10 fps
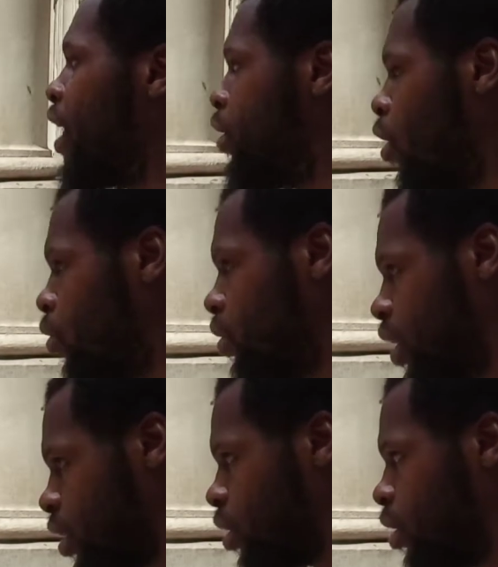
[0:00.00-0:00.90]
known thee.
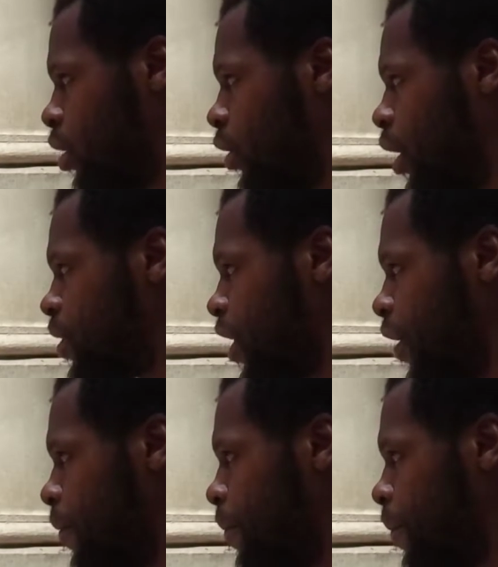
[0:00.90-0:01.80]
You know what I'm
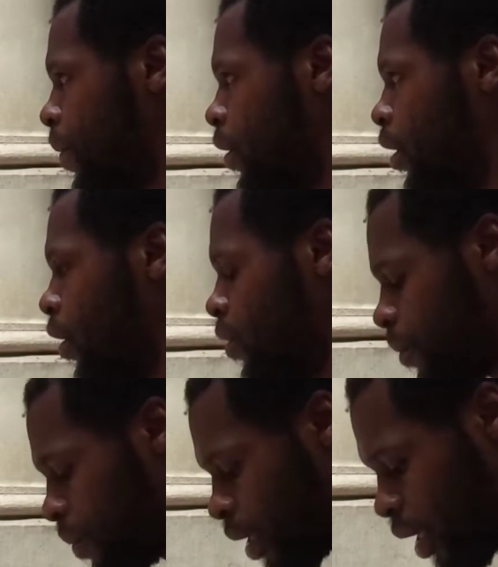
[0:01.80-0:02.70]
saying? You know?
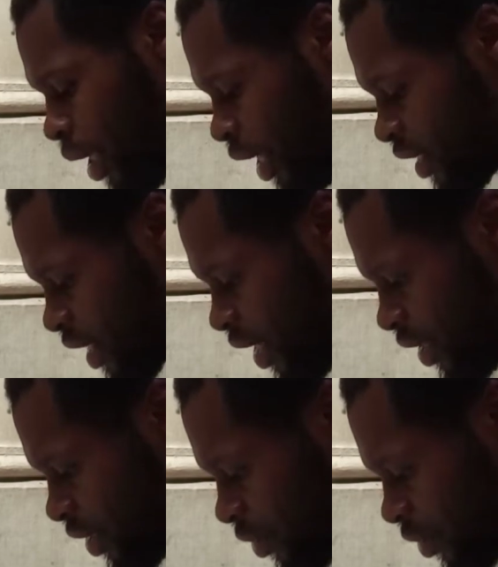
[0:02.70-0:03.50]
It says